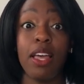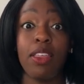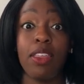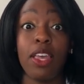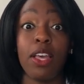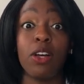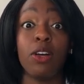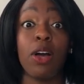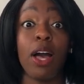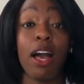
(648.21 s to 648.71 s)

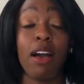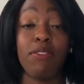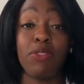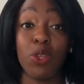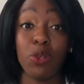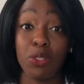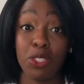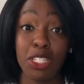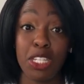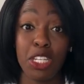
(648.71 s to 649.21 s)
he'll have
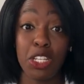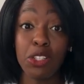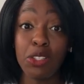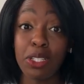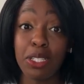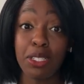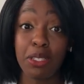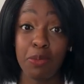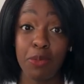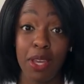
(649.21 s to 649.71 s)
those
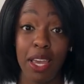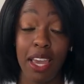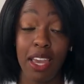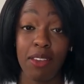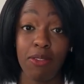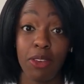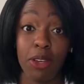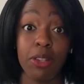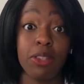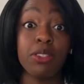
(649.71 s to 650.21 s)
decreased
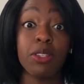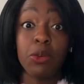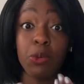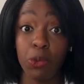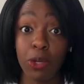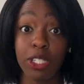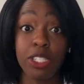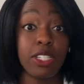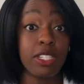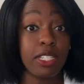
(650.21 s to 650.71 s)
behaviors,
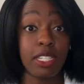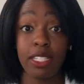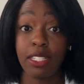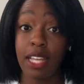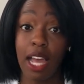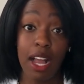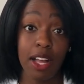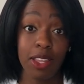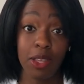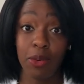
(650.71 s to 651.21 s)
which is
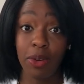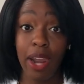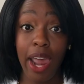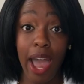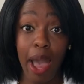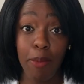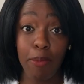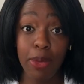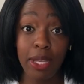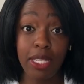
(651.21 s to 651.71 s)
exactly what
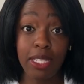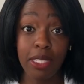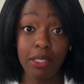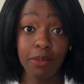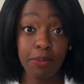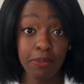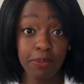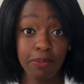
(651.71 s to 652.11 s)
happened.